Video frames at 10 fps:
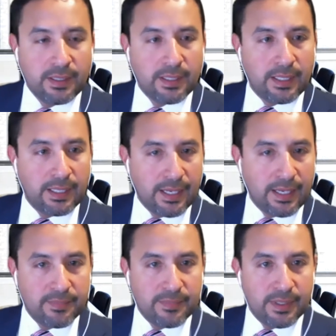and I
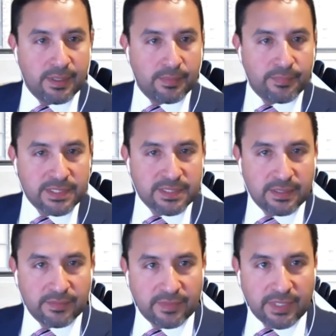am the
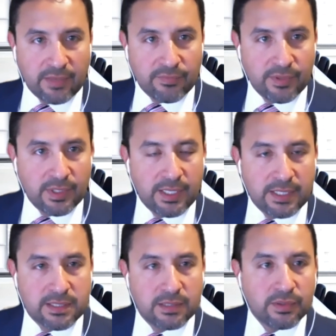president of the California La
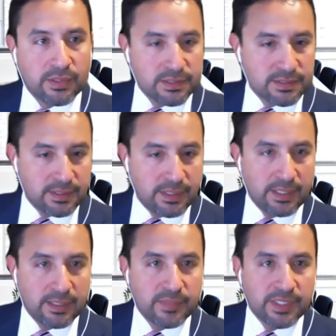Raza Lawyers
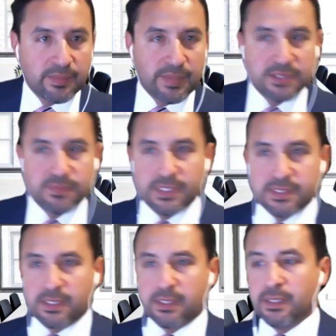and immediate past
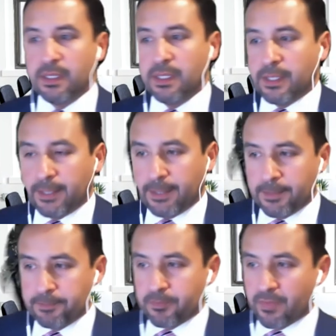president
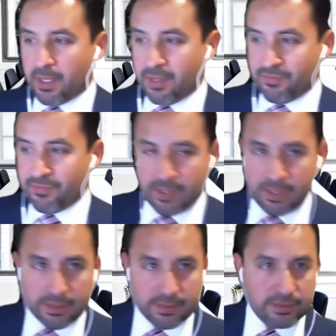of
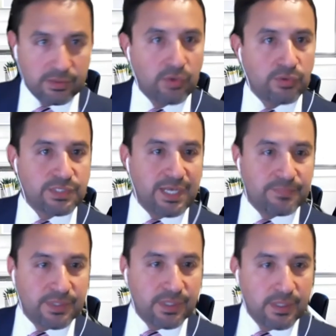the local
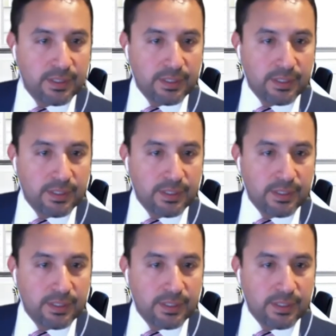chapter.